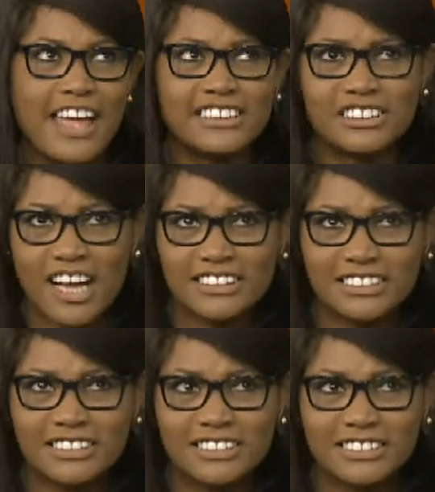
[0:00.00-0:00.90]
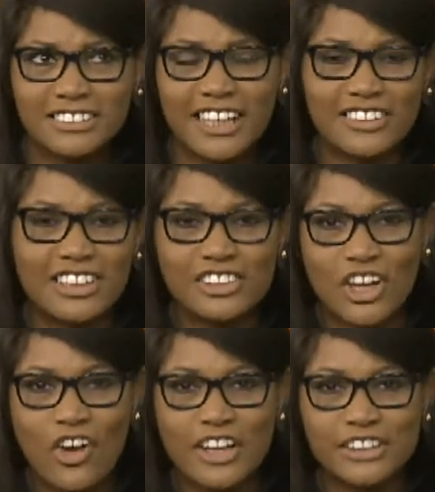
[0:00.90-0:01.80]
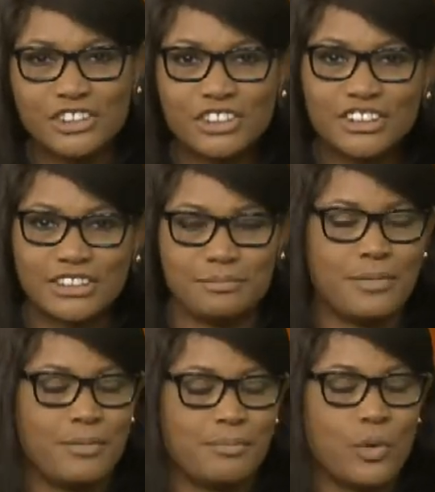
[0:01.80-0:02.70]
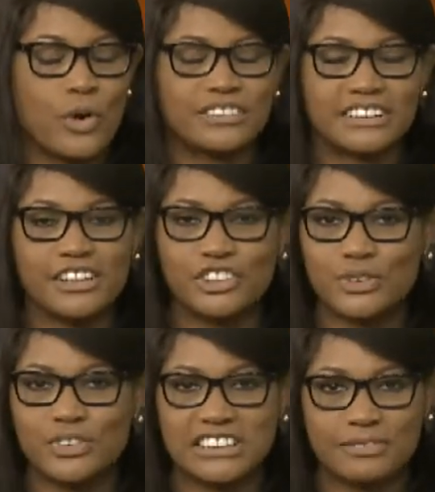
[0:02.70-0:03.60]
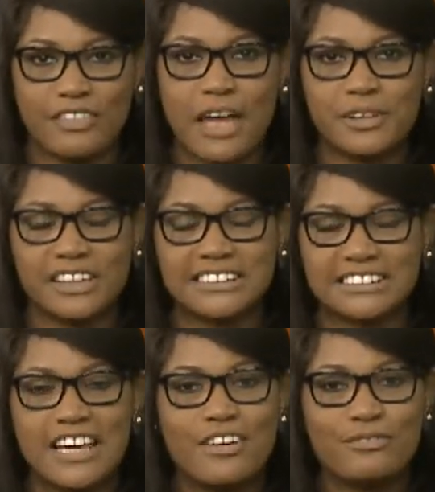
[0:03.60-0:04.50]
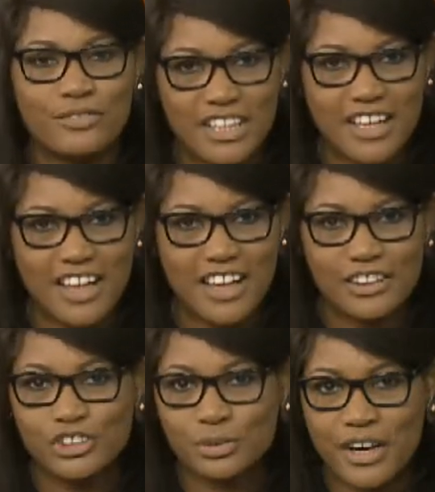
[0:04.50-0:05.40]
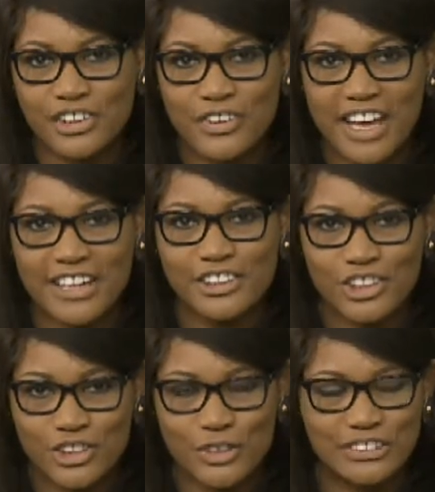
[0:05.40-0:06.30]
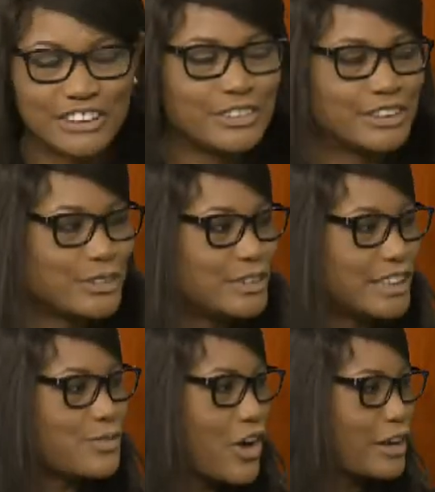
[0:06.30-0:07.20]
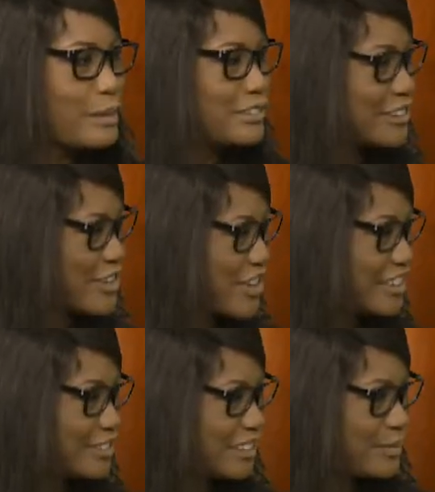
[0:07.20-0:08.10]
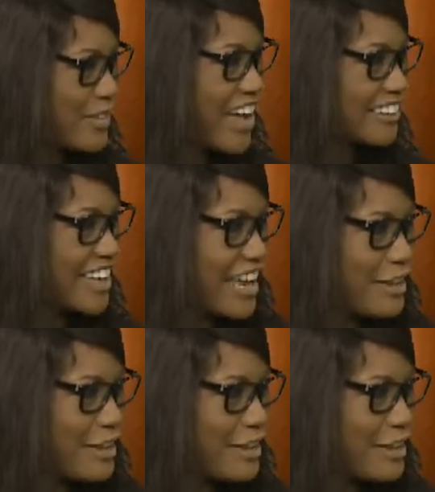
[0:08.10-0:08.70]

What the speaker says: at dusk and then at dawn, she just morphs into this fabulous FIA trainer and Q. So Susan, welcome to Low Country Spotlight.